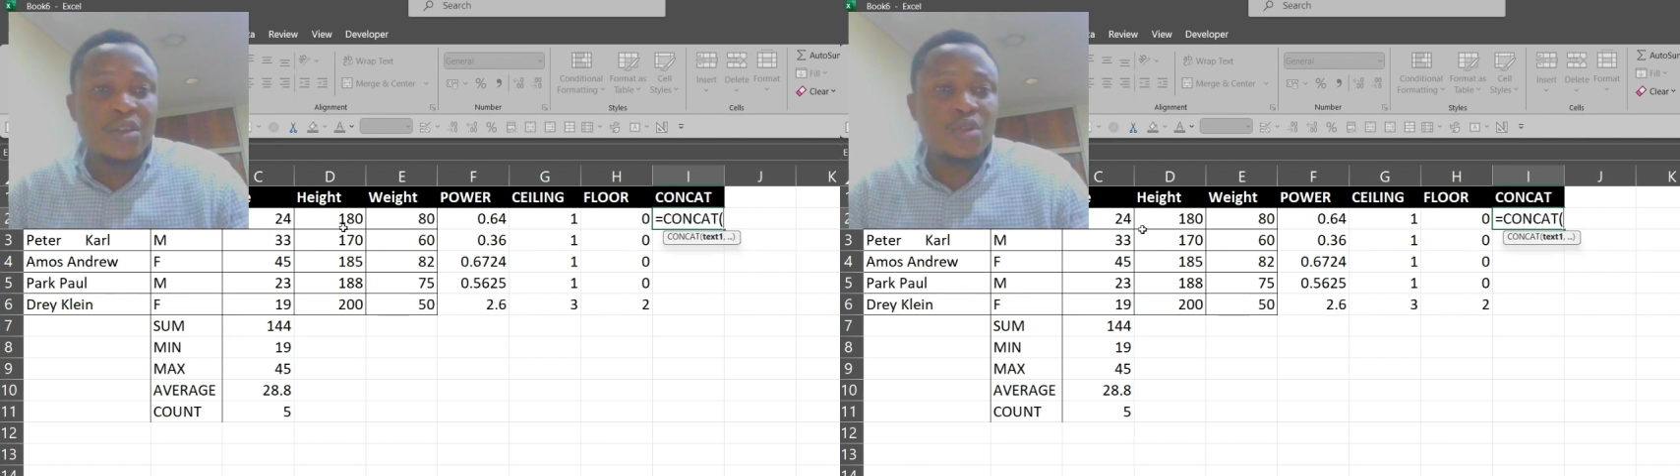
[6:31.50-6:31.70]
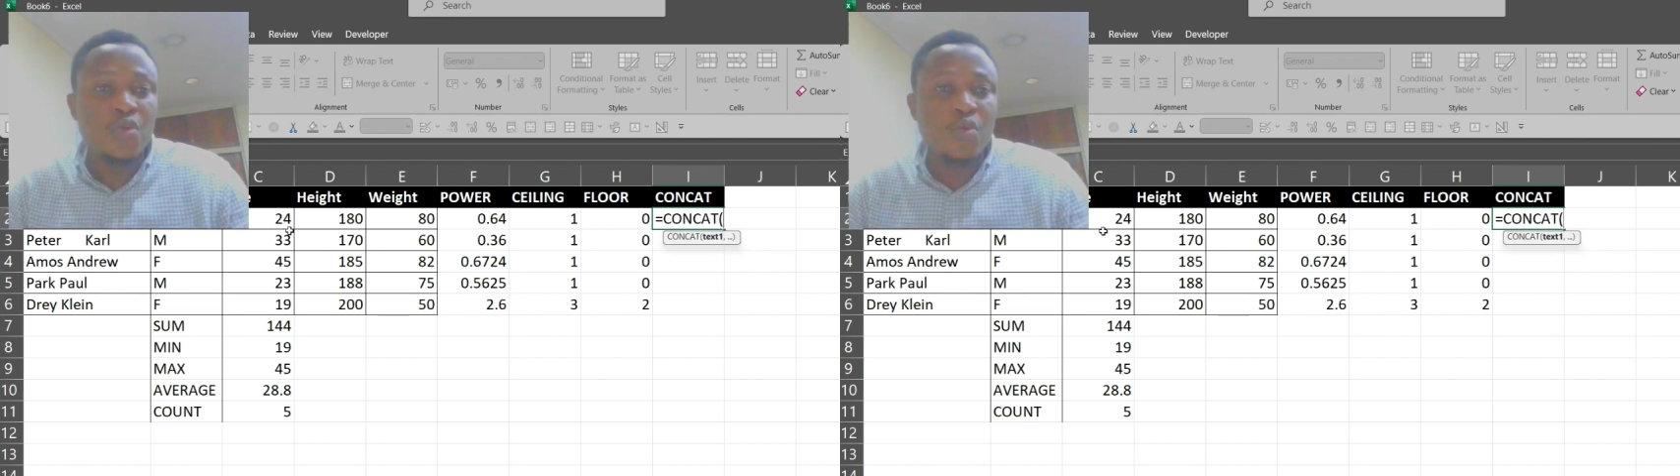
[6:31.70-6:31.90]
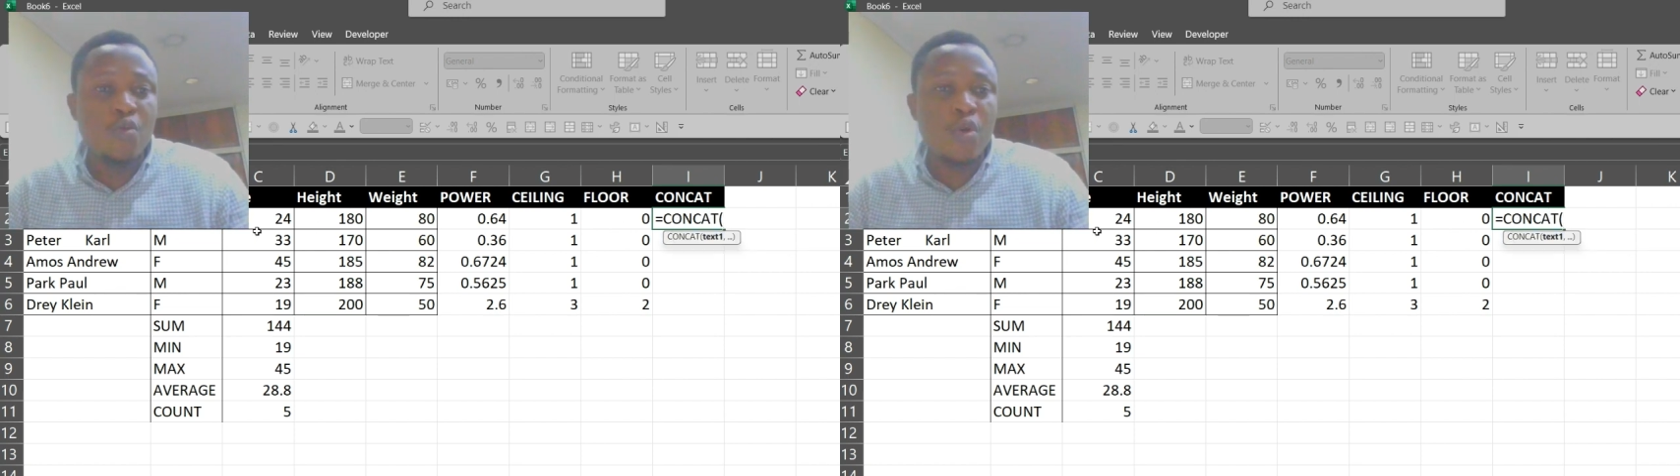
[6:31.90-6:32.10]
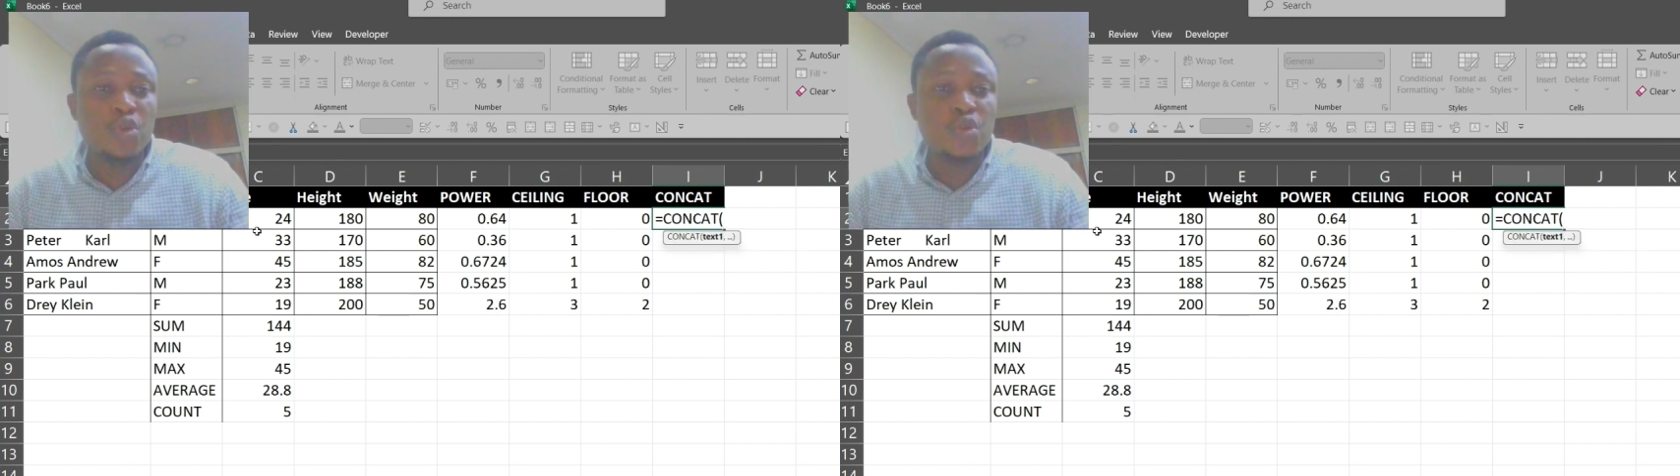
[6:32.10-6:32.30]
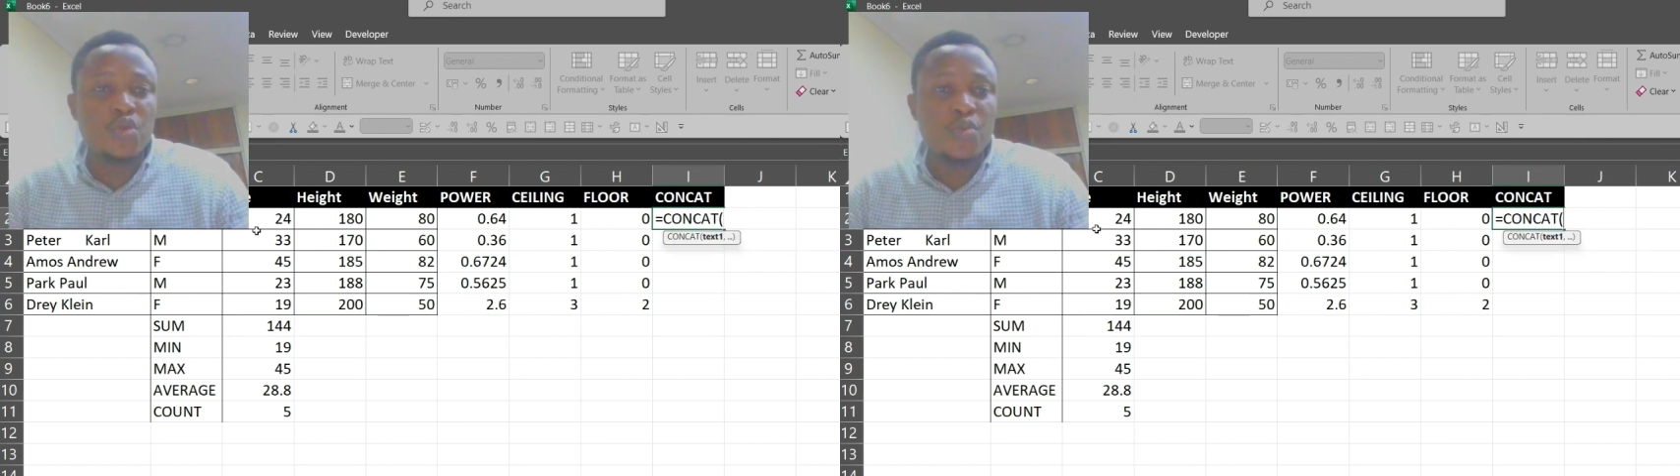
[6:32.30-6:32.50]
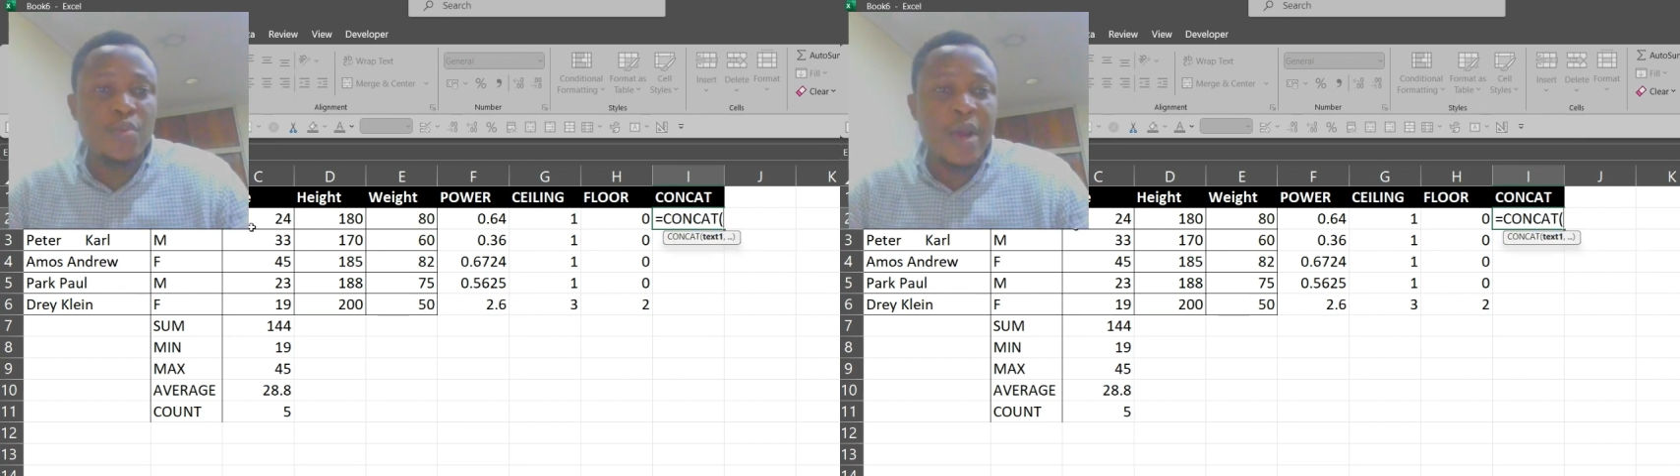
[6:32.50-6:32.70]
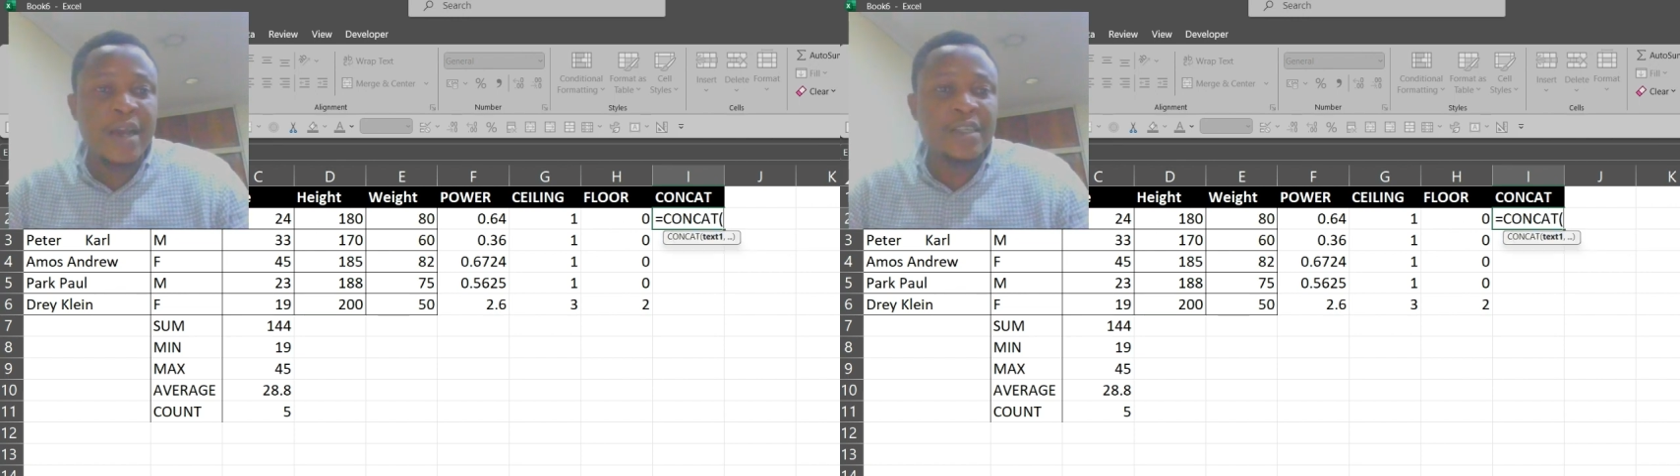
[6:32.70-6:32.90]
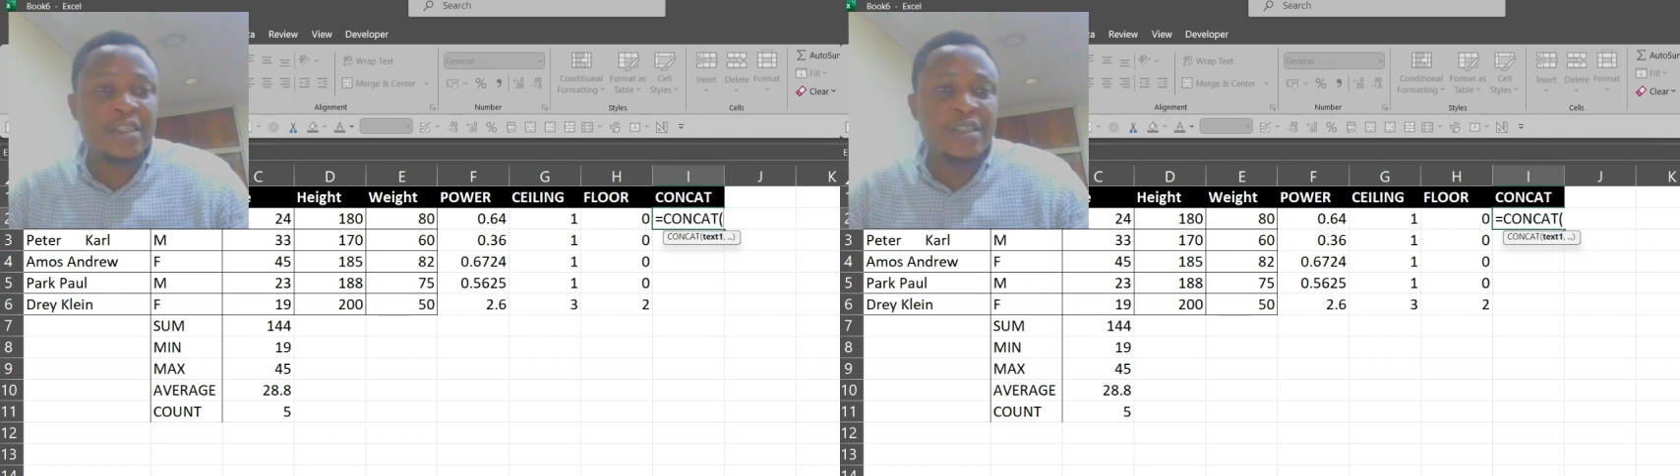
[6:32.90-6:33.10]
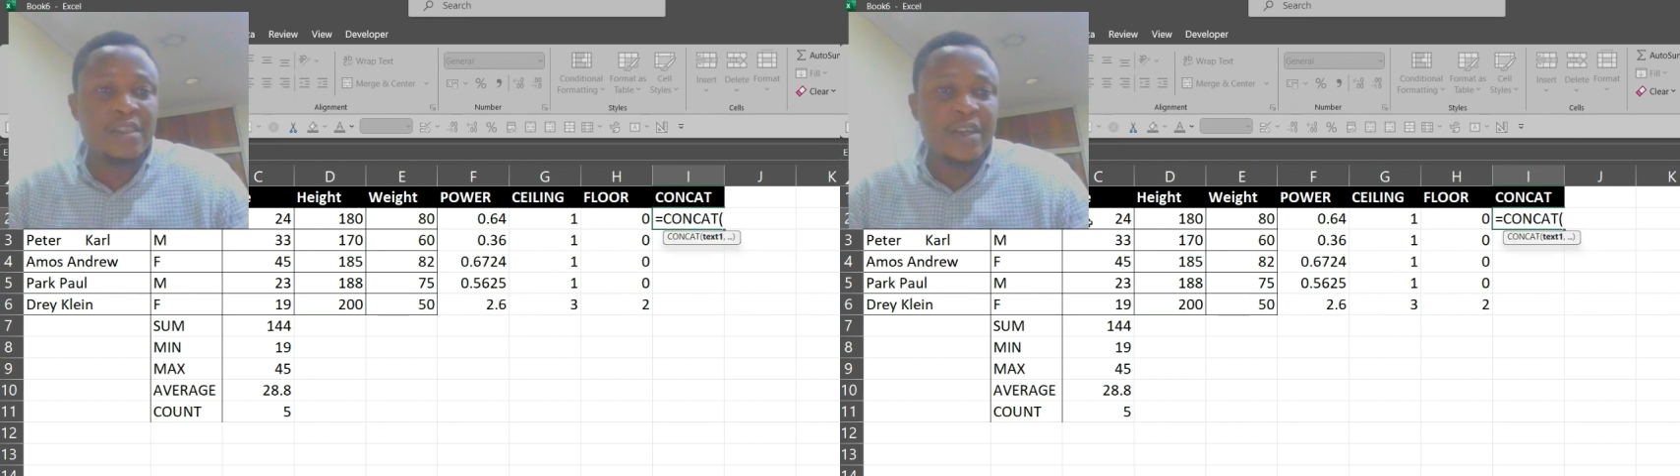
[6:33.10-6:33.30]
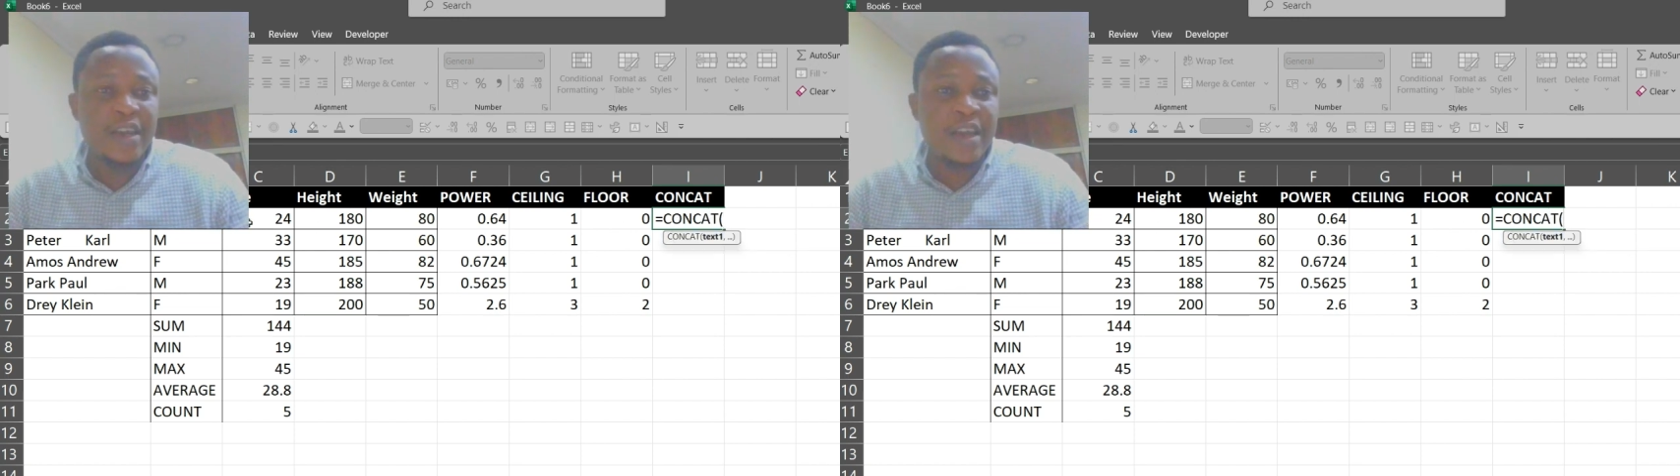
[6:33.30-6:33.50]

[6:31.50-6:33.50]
So we want to merge